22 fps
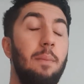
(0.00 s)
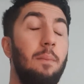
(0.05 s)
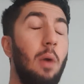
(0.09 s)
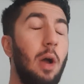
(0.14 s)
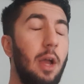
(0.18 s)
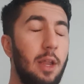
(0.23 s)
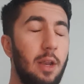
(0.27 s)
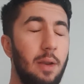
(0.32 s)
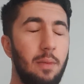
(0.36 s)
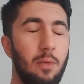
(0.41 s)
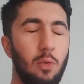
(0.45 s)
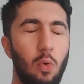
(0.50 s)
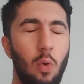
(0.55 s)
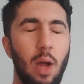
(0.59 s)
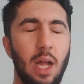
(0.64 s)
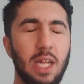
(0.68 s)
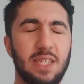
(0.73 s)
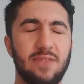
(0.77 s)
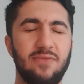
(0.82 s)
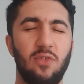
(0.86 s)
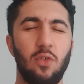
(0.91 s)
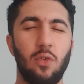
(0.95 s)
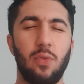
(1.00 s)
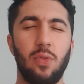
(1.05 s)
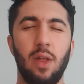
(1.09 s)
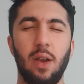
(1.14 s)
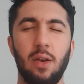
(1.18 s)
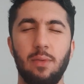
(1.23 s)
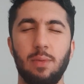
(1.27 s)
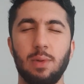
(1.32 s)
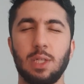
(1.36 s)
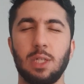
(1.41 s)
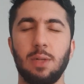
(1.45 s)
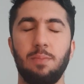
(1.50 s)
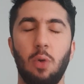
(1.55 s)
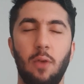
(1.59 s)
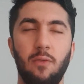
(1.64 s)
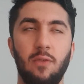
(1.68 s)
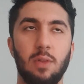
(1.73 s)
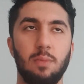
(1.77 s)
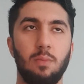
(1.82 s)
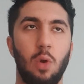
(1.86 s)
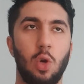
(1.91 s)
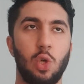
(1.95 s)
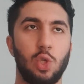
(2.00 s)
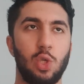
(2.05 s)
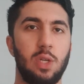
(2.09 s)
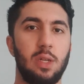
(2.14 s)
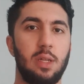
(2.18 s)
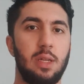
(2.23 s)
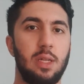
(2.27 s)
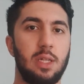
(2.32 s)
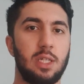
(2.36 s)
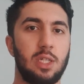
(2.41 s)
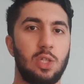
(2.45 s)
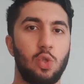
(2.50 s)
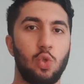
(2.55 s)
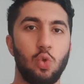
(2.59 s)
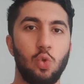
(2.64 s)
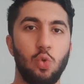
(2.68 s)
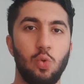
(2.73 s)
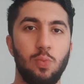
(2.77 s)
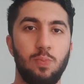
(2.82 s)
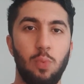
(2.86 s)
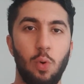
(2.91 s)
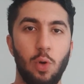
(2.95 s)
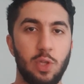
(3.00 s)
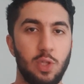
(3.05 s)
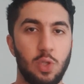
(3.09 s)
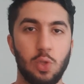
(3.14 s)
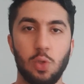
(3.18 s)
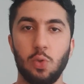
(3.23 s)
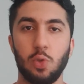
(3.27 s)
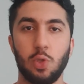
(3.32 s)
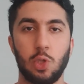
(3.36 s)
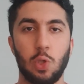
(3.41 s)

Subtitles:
my ROAS for 30% profit margin is 2.2.